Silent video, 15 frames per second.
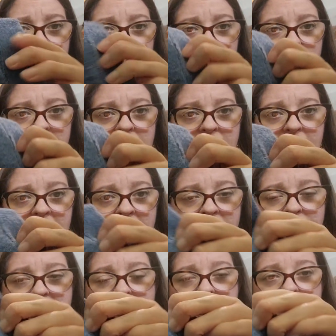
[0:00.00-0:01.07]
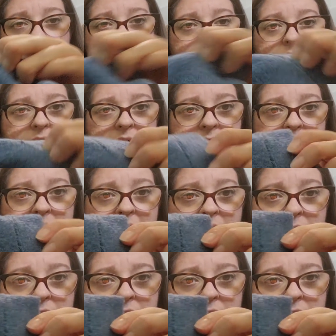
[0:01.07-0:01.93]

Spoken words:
You can kind of see where I